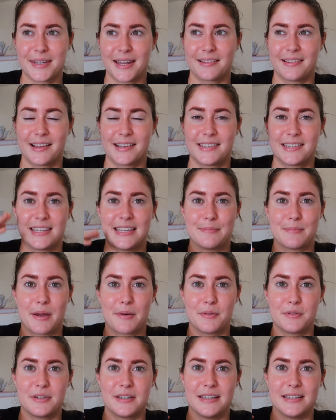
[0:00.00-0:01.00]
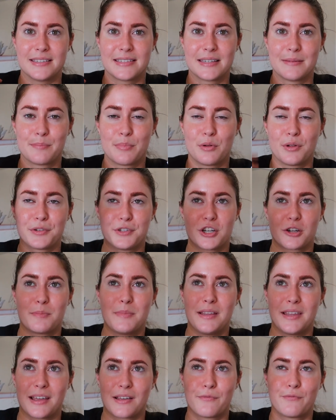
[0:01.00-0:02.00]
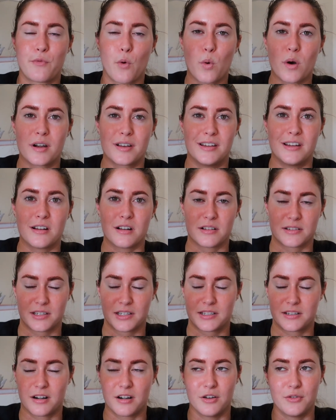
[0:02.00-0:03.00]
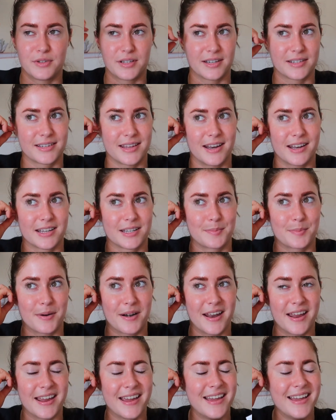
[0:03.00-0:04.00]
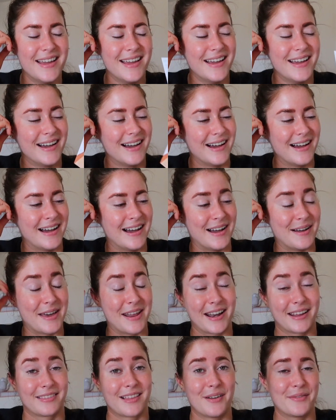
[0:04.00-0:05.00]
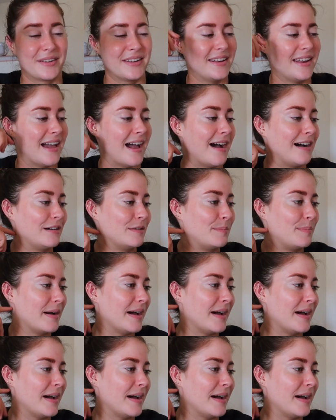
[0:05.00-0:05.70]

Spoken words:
I like to keep my routine simple. It took me like 4 years to start using setting spray, and I love it now.